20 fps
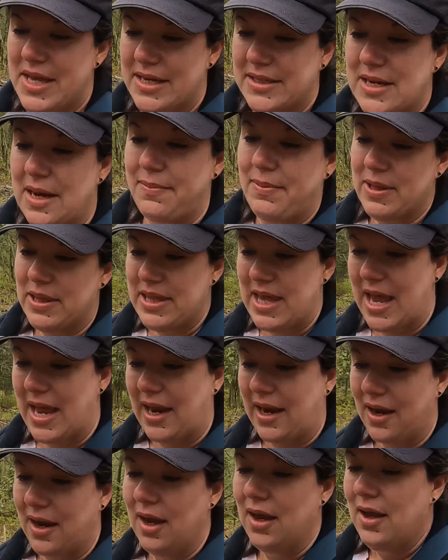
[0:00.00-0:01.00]
that type of
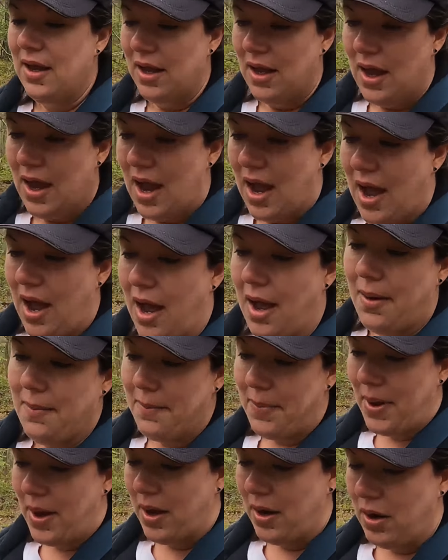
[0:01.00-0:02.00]
thing.
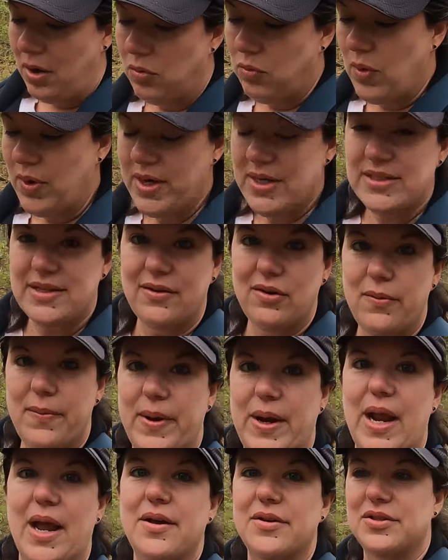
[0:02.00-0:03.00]
But what is
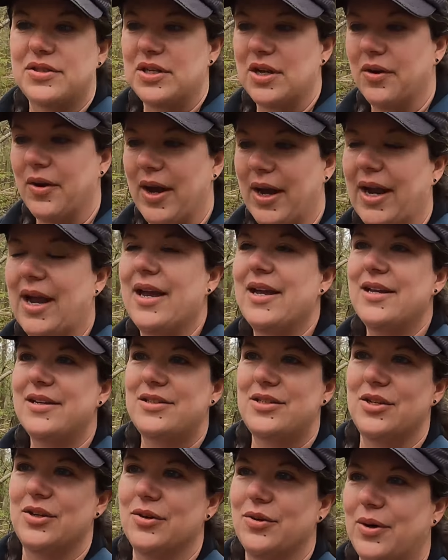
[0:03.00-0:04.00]
everybody else doing
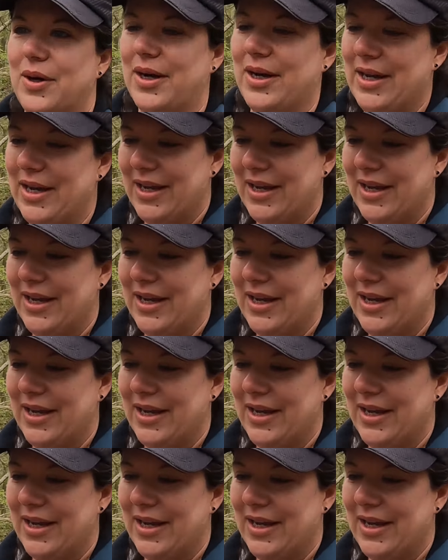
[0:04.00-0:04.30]
to